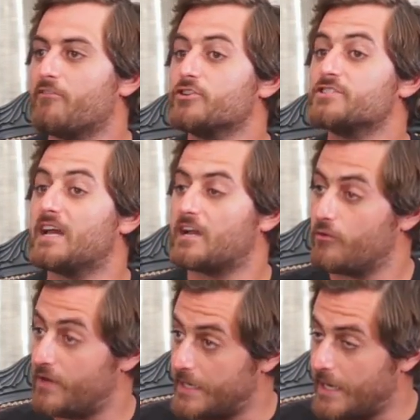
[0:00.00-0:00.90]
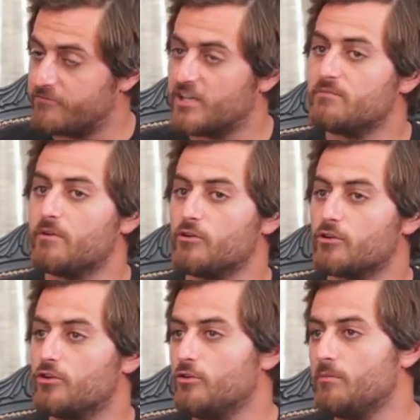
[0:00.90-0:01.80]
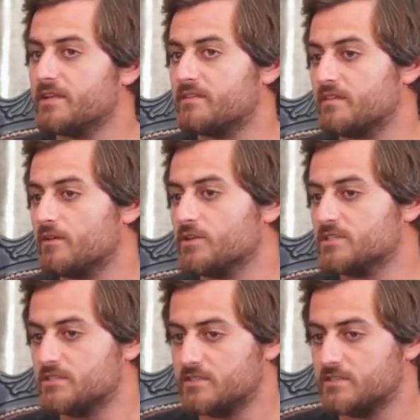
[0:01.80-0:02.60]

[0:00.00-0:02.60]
My first Dakar Rally. I've done Morocco, but it was